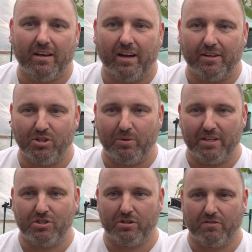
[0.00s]
I do
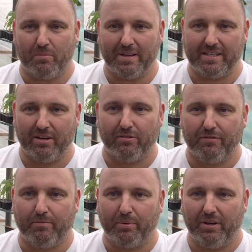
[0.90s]
this just for
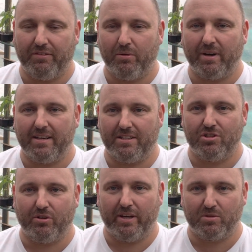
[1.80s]
myself, but if you guys
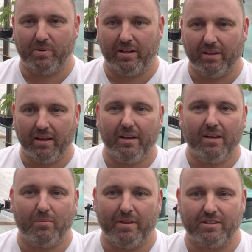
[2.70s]
enjoy it as well,
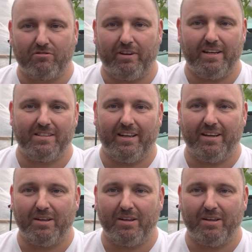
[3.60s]
well, that's great, isn't it?